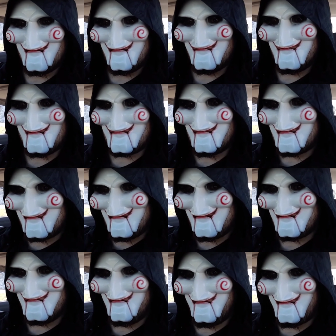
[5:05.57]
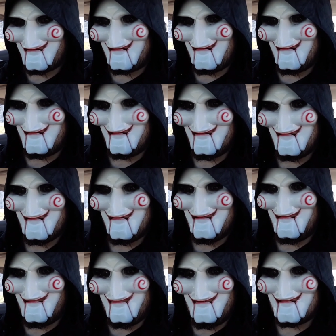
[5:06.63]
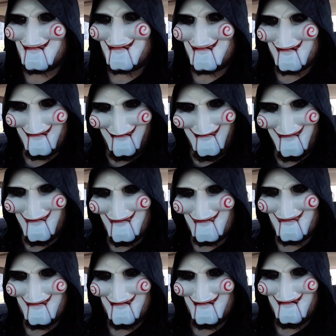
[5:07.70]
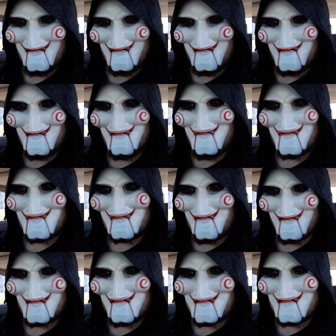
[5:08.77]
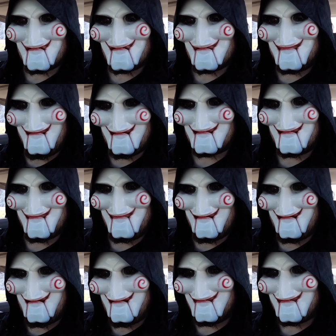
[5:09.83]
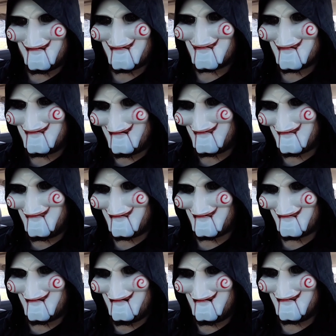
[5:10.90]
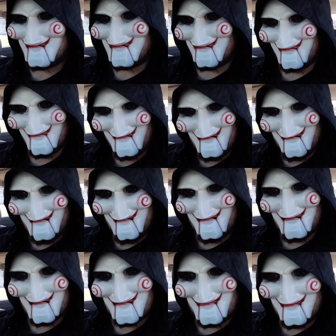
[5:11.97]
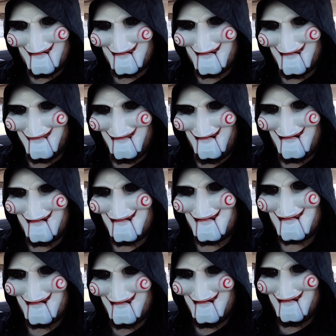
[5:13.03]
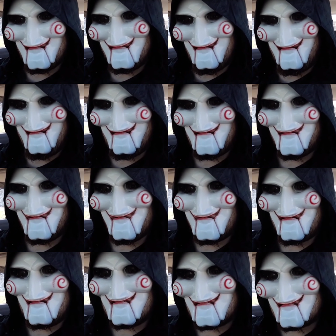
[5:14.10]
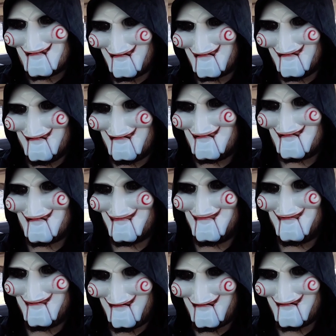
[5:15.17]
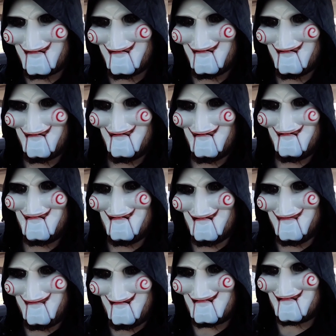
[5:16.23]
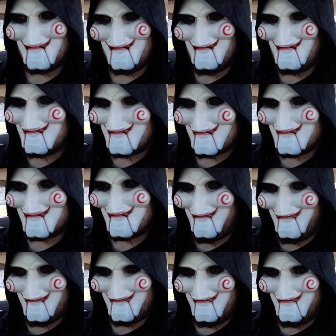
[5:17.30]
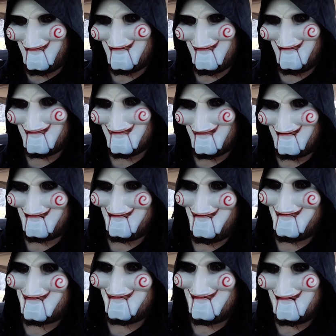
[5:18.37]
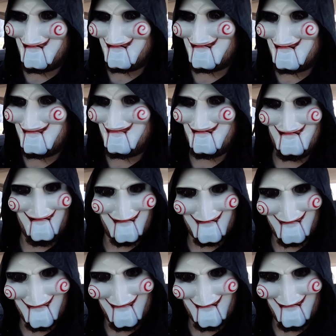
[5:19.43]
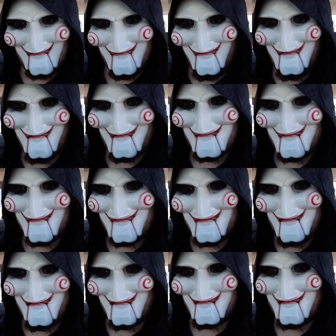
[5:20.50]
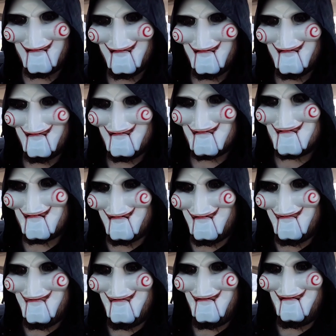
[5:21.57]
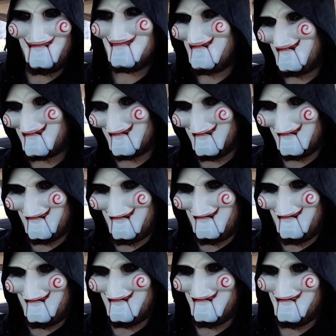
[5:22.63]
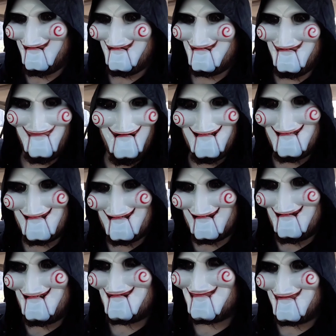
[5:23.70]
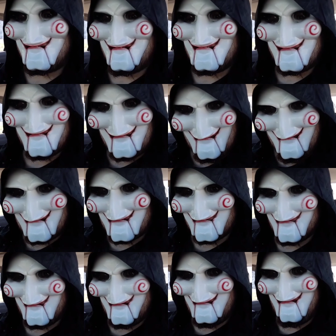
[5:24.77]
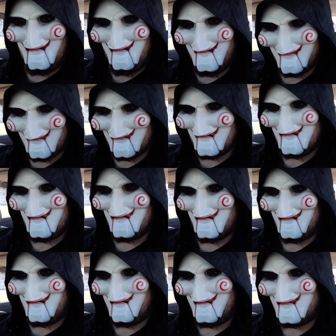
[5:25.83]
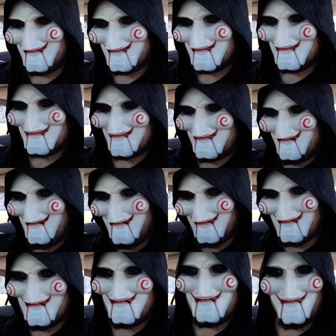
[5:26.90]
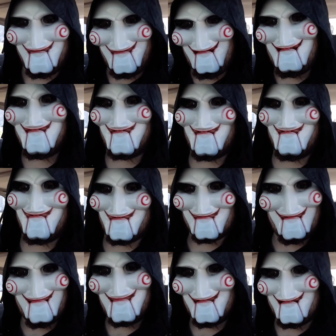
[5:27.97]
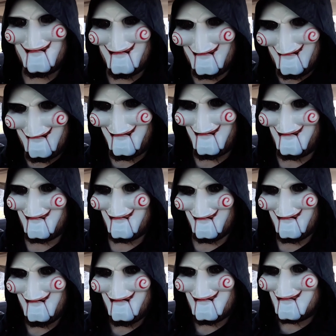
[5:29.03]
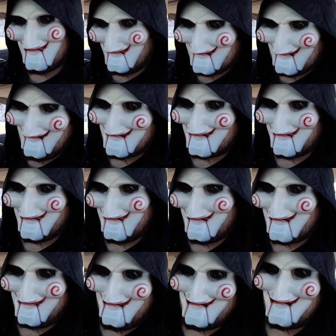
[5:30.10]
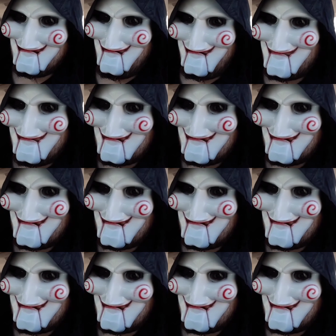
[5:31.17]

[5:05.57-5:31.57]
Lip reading: With the thing lurking amongst your own, you start to suspect the behaviors of everyone around you. And there's plenty of ways that you can subtly subvert the investigations going on under a cloak of anonymity, assuming you are the thing. So I'm not going to lie. The way that the game plays, it's actually heavily in the favor of the replicant character. So it's actually, depending on